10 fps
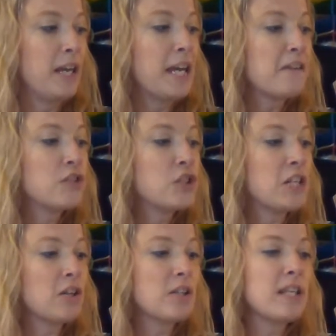If
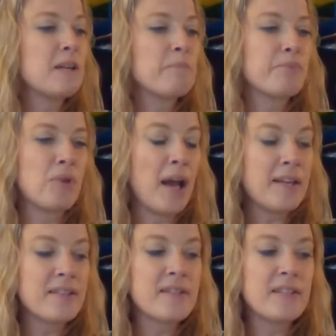she could
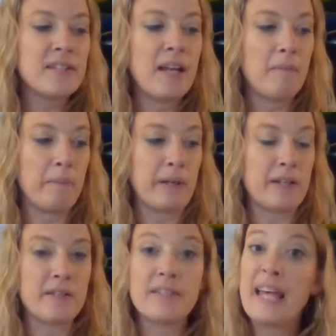impress the
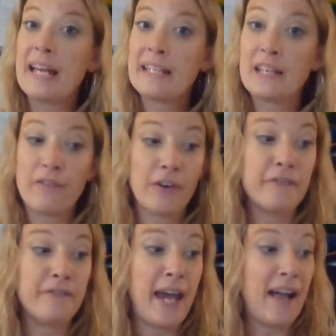numbers, that'd give her
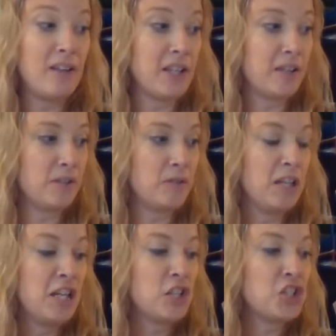value.
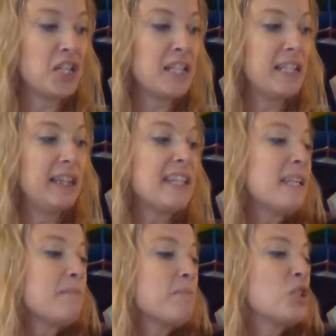She'd
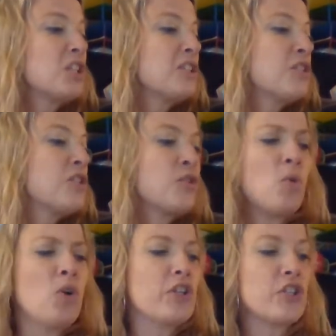leap, she'd
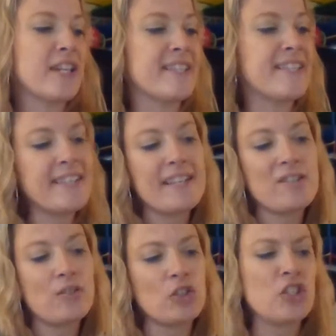soar, she'd
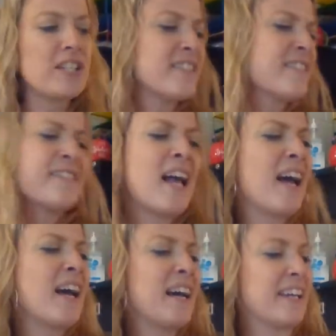sizzle, she'd
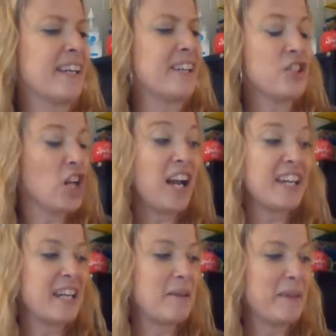shine.
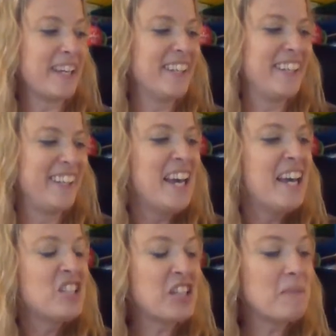
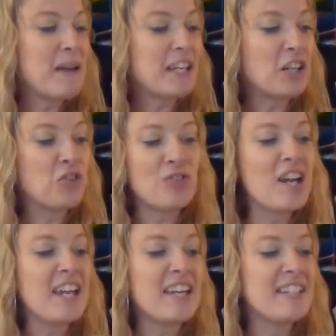She'd make a
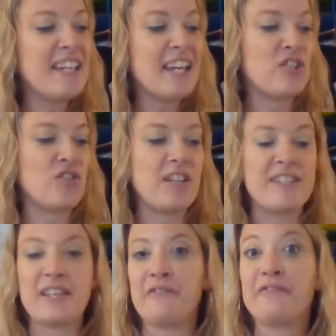grand
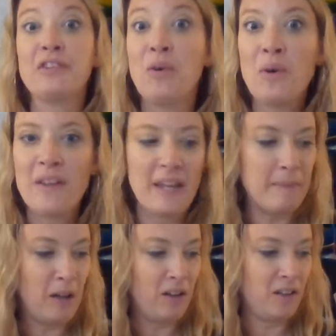entrance and floor
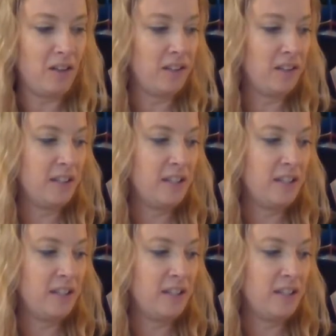them all.